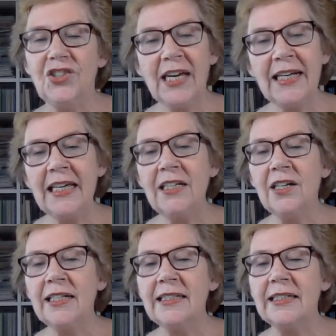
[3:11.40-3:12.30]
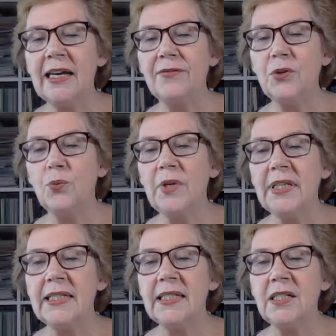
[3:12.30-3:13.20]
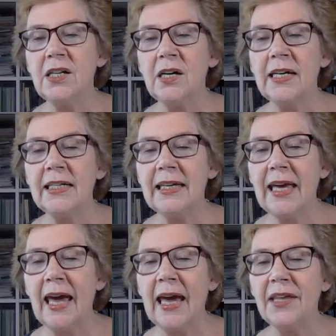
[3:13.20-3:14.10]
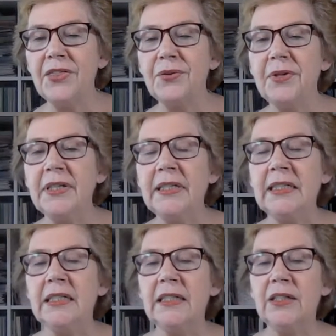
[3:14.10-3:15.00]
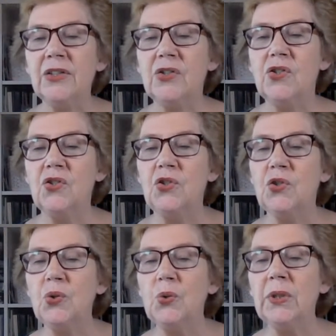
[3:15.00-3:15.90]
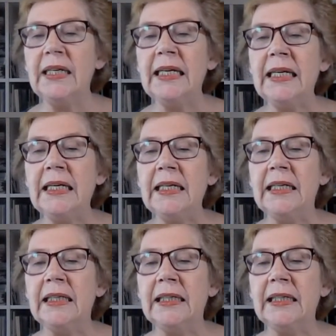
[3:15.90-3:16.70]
Jenny, nice to have you with us tonight. Catherine, Julie,